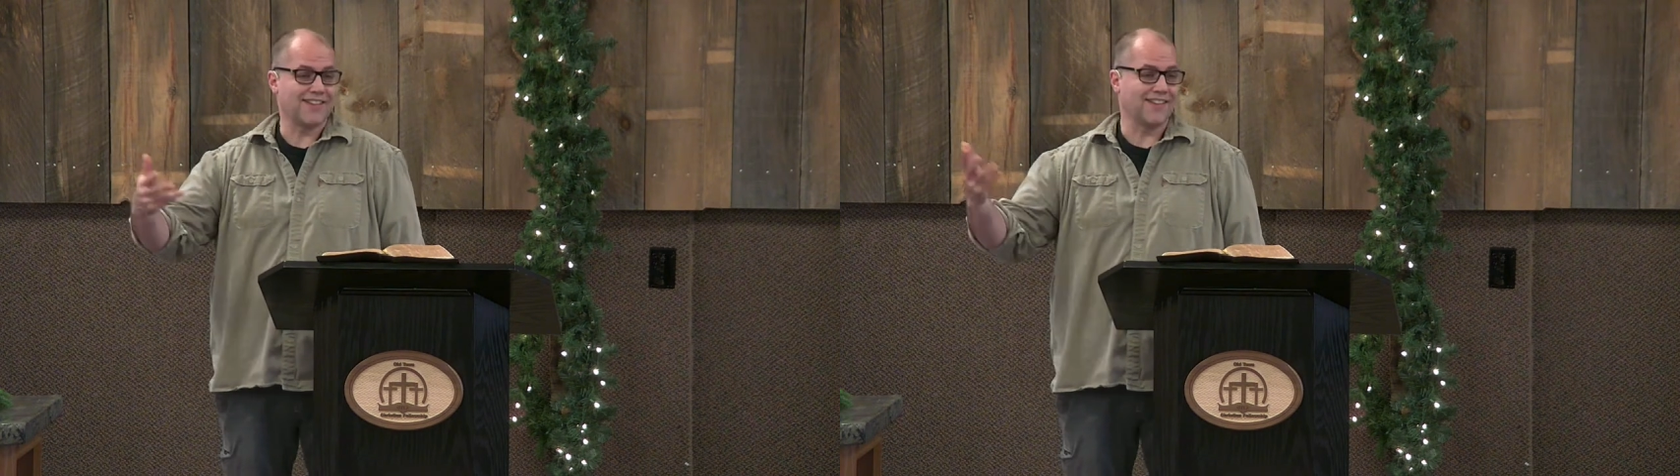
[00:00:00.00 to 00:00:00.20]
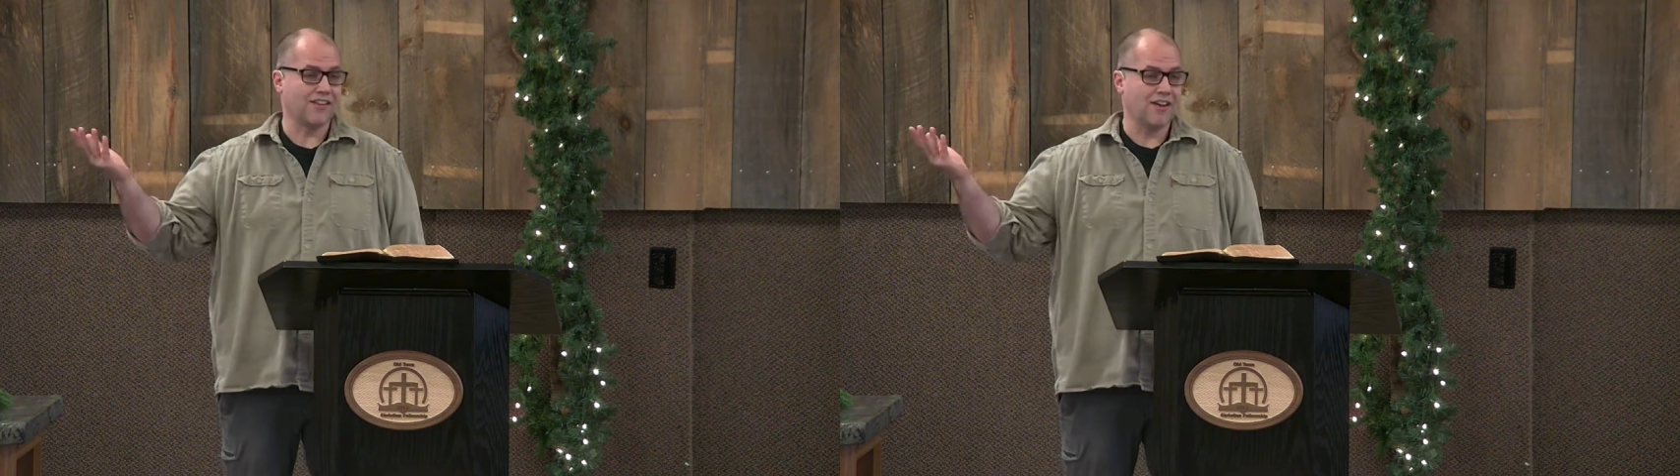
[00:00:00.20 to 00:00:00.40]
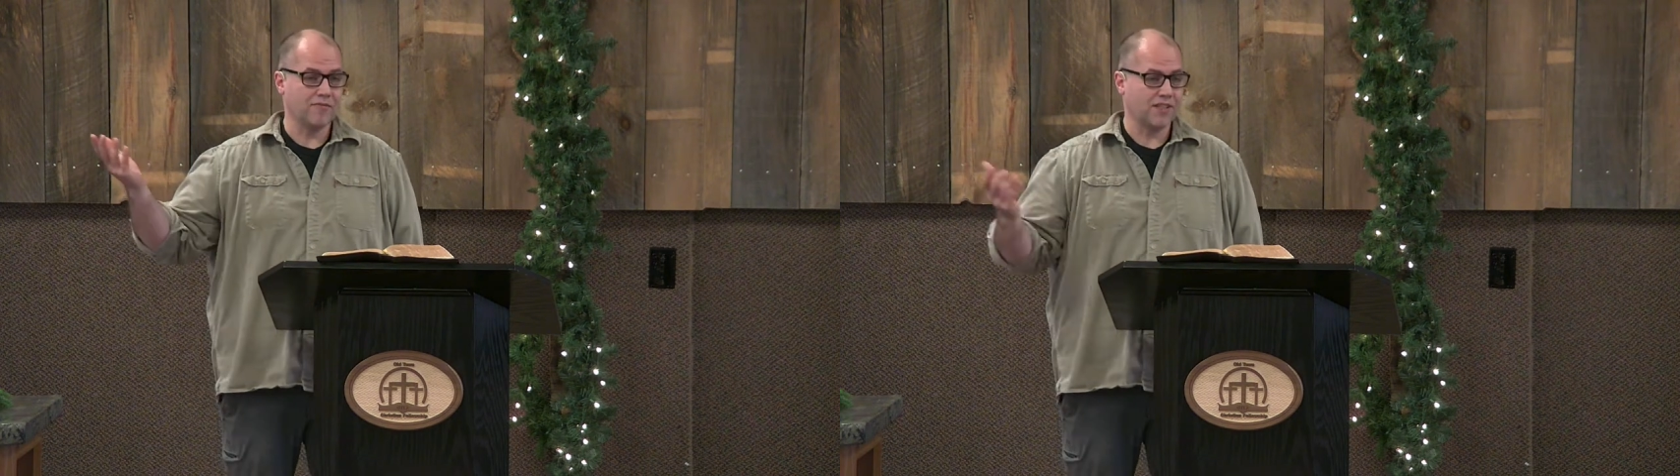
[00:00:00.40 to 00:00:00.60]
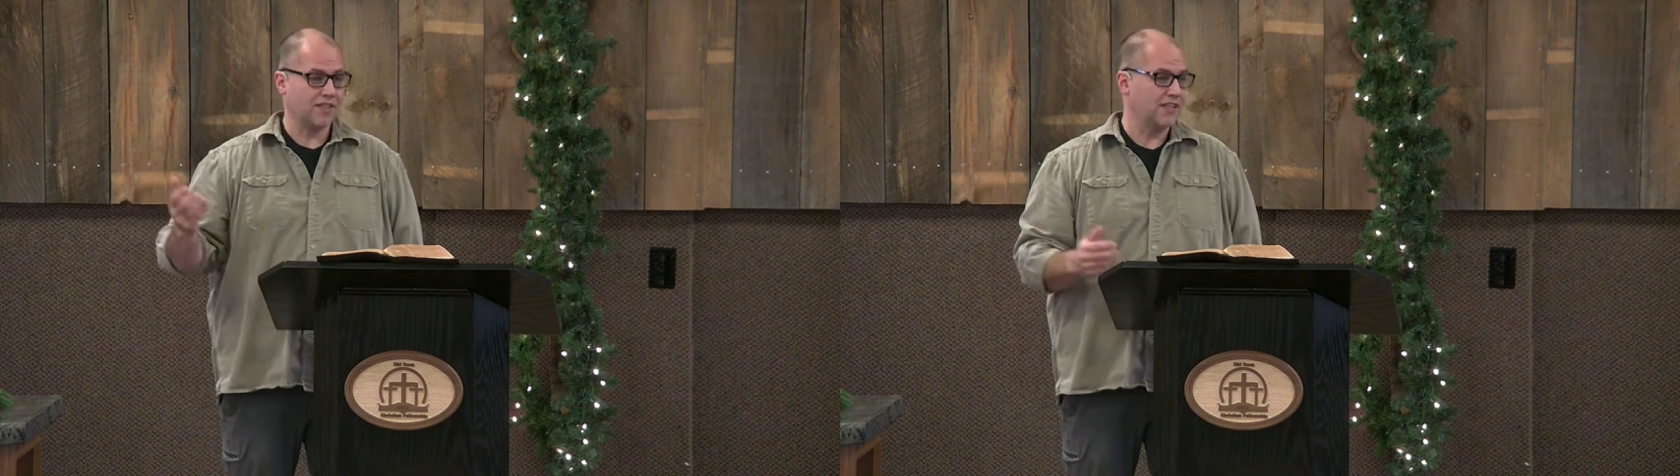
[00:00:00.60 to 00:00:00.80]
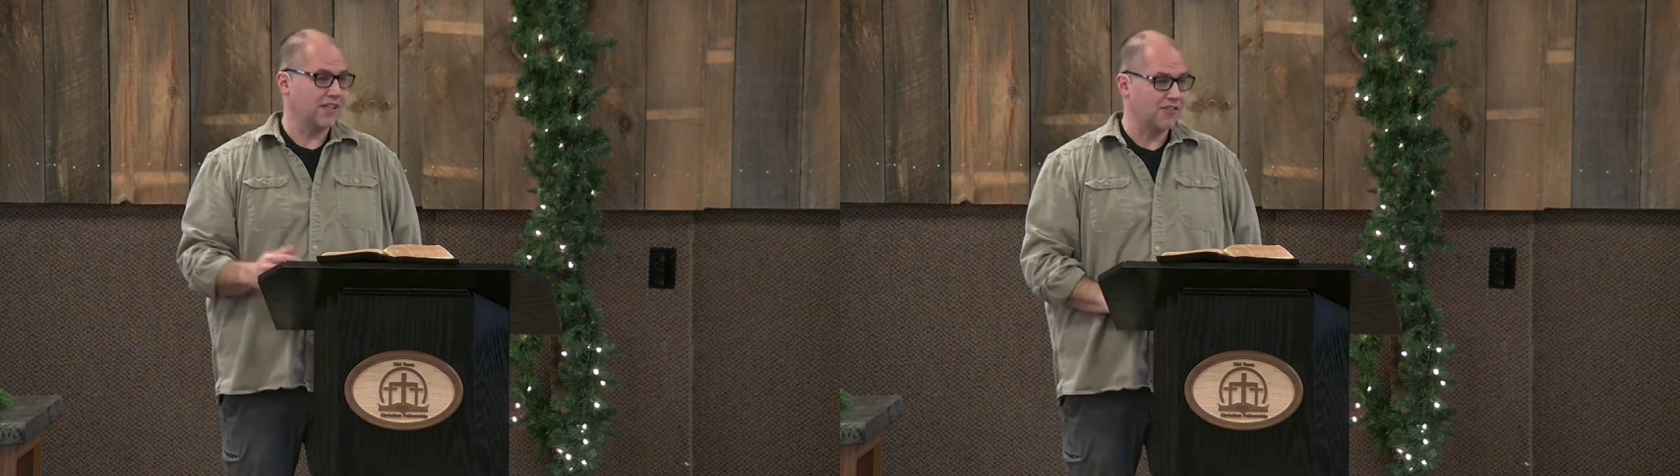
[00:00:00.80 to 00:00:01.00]
and the government
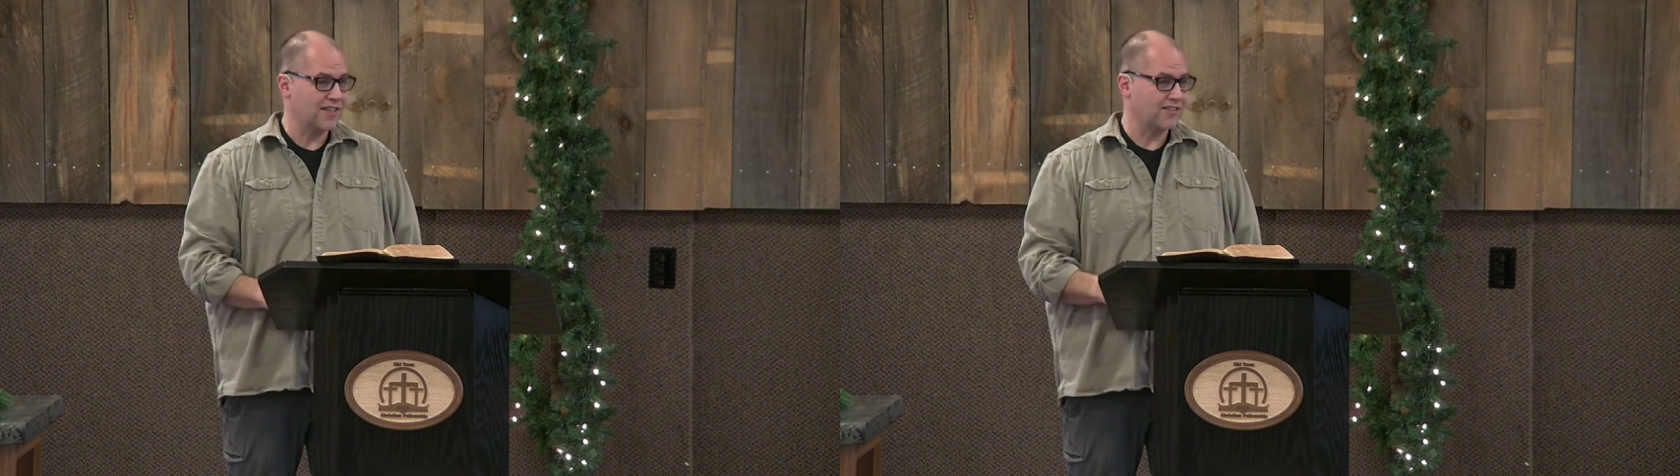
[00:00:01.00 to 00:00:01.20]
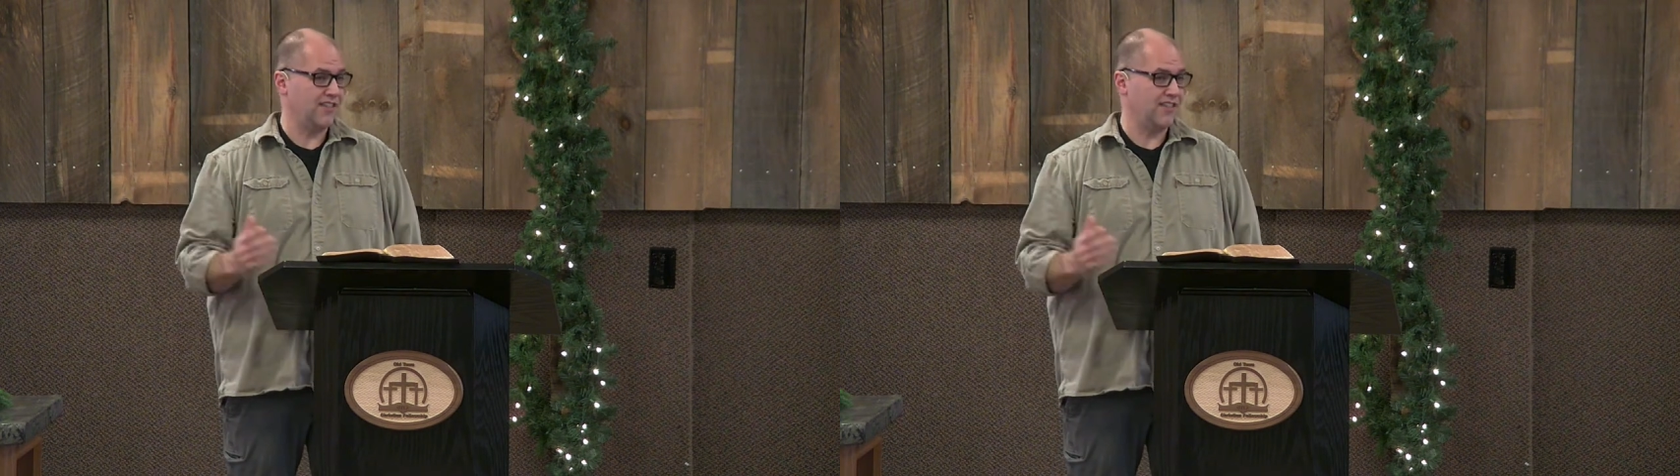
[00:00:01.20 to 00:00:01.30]
could care less.